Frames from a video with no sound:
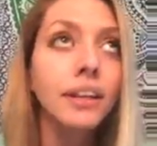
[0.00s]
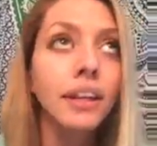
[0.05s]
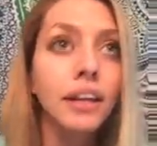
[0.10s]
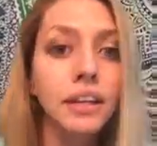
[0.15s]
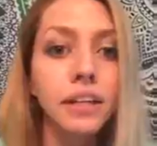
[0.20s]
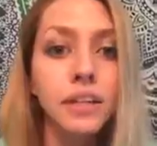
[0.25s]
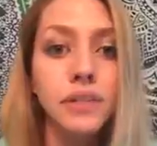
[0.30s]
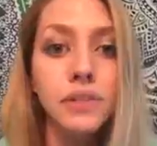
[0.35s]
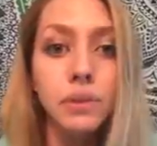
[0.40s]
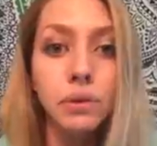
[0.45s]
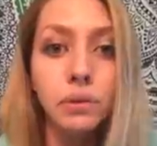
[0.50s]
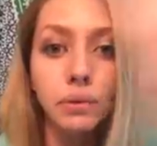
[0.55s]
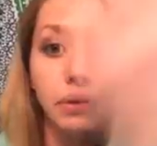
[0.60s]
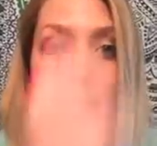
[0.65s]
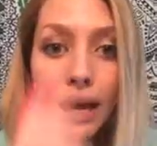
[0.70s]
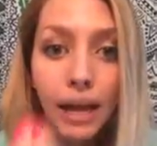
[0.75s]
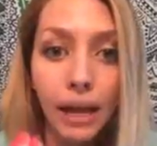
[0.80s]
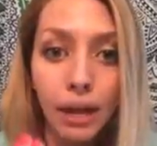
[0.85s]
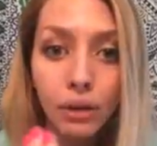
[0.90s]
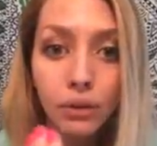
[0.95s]
that is
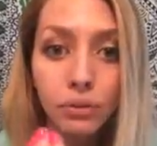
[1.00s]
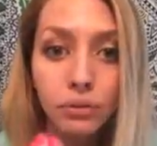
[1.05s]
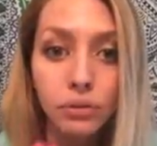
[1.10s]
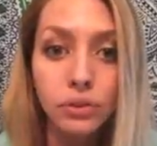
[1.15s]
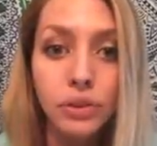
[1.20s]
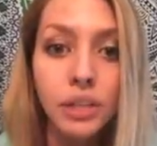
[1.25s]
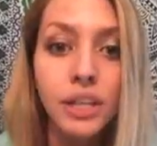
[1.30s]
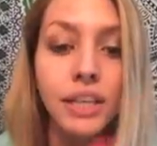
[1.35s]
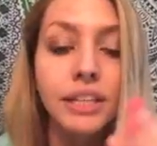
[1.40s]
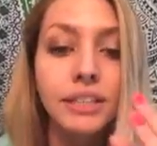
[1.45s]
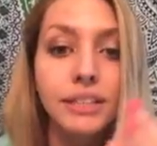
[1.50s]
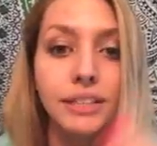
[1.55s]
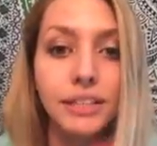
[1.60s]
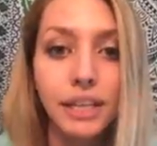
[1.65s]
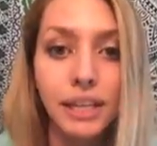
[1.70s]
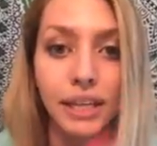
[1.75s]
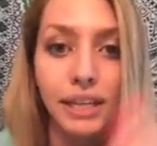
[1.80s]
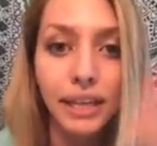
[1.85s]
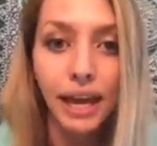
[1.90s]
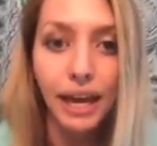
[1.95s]
around,
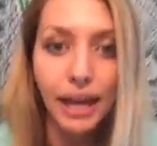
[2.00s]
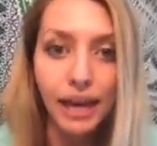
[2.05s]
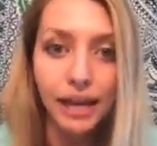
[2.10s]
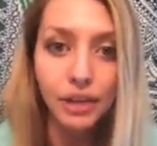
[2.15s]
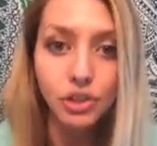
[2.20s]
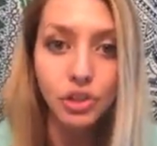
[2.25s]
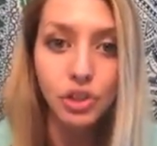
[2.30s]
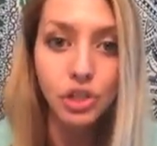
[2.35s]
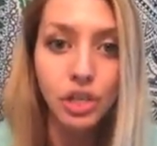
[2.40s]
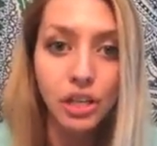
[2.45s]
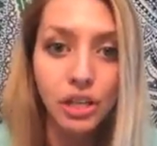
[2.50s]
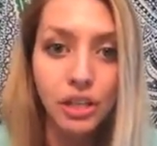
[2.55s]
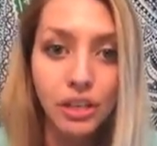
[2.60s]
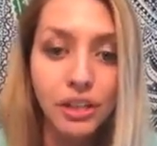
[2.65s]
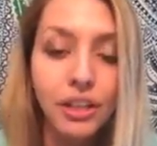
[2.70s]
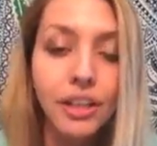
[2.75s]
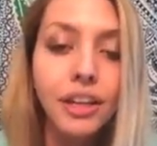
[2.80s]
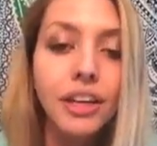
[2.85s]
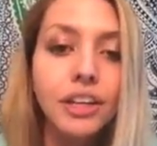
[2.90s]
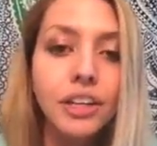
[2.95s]
take
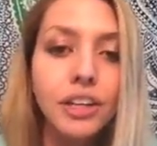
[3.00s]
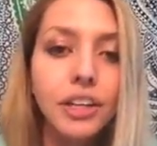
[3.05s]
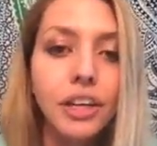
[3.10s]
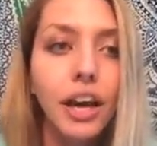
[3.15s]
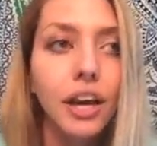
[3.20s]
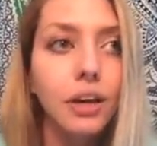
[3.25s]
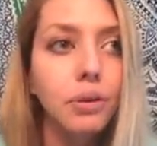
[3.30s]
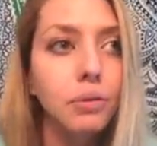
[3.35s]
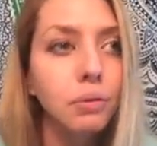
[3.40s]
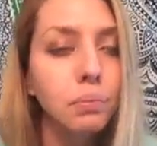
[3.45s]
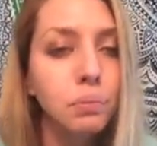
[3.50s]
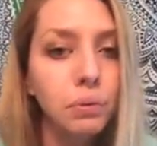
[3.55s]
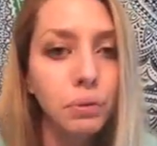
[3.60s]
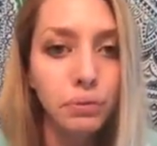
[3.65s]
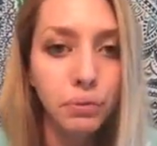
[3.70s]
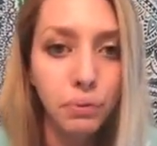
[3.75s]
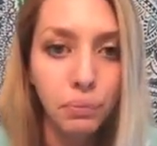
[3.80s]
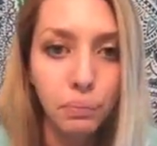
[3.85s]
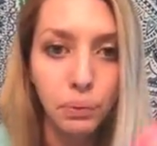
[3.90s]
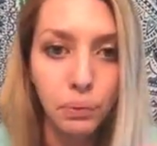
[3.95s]
action, you got to
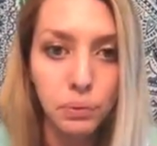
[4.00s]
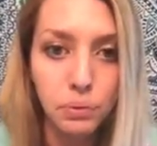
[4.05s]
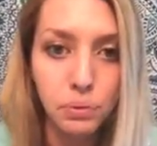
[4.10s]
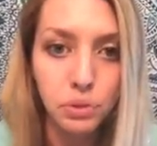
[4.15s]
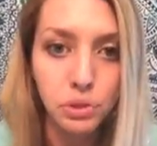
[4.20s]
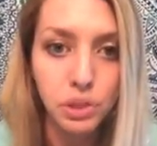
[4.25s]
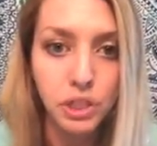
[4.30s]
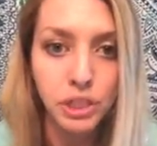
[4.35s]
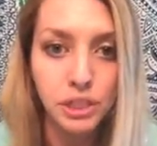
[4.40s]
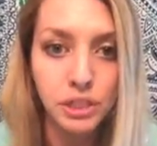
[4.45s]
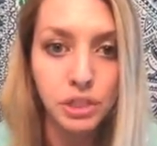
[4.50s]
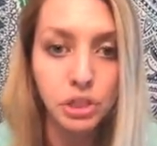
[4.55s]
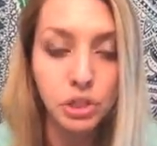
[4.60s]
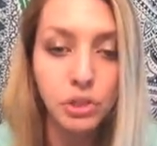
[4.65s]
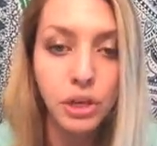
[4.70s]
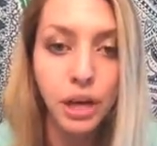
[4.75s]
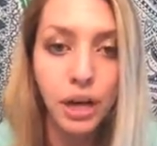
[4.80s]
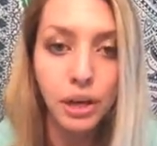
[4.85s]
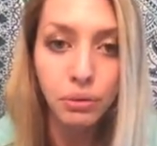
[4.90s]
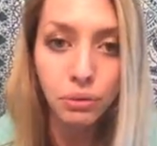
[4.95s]
remove the bullshit. You
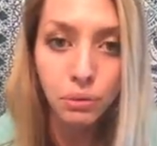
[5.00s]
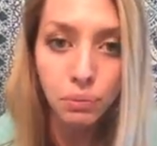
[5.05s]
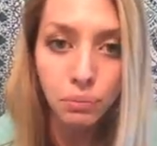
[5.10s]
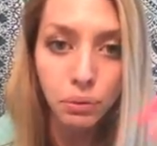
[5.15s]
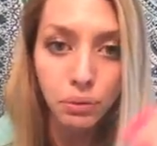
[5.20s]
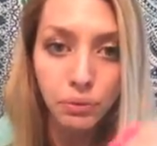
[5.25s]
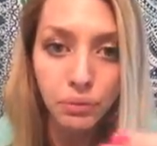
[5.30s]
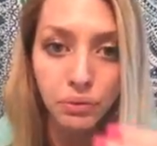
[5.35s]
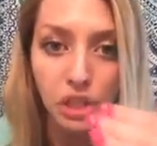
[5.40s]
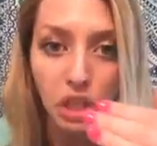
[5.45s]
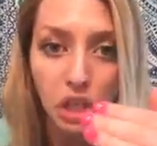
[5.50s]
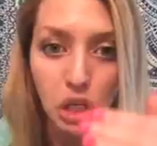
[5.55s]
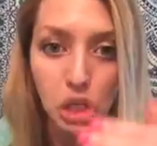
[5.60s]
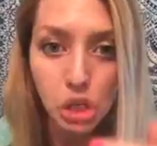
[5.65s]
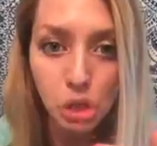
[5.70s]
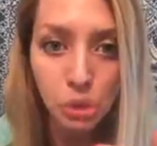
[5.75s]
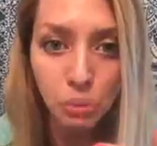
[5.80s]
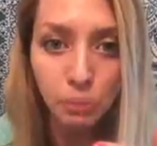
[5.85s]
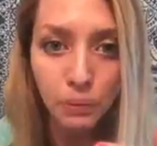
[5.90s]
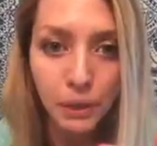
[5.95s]
got to remove the
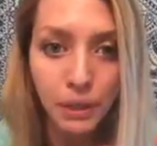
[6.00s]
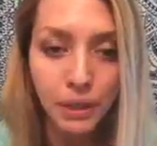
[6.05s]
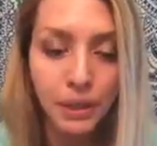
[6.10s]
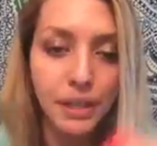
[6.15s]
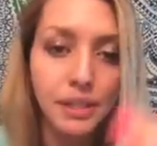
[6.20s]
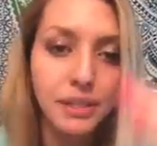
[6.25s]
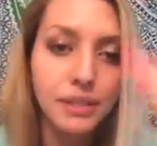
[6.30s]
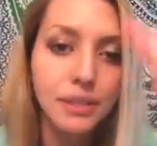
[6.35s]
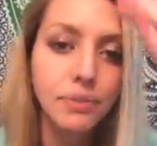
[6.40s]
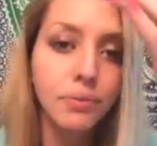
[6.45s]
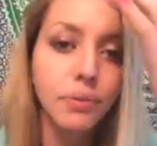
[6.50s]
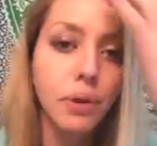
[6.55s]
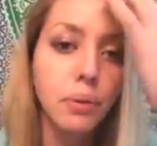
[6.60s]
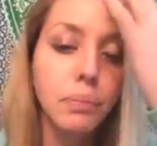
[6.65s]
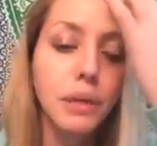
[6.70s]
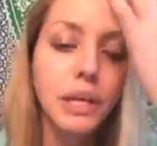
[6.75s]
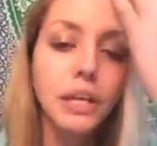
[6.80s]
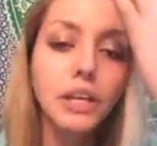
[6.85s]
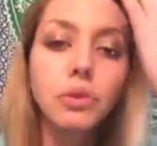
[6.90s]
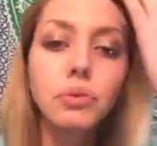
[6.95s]
humanness
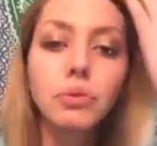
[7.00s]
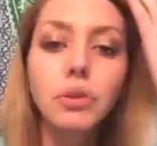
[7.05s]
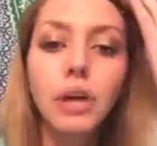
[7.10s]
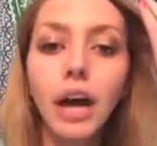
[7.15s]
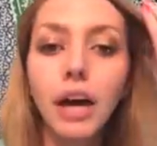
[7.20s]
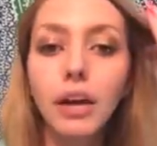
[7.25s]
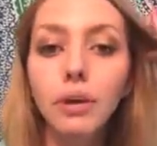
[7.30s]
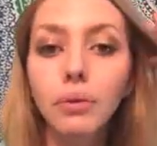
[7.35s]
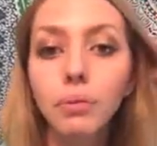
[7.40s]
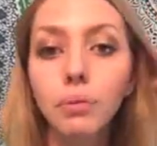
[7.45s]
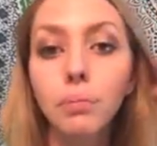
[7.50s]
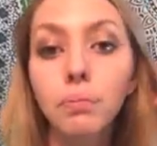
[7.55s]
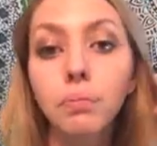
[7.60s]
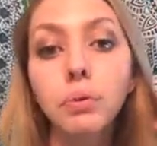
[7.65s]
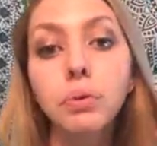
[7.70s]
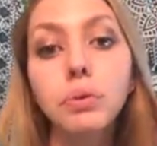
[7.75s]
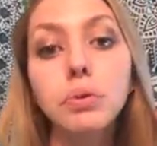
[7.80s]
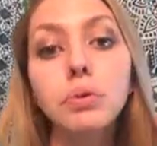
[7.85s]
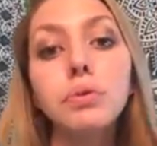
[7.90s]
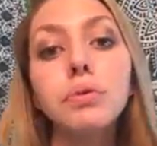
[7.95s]
from it. You got to
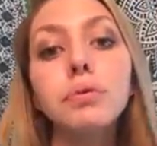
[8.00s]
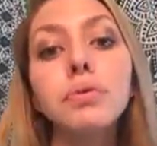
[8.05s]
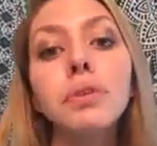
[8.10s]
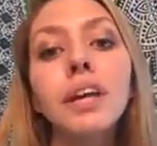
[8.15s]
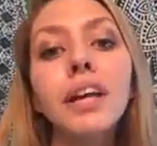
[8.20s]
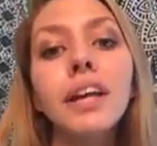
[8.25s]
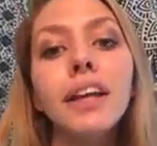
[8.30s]
remove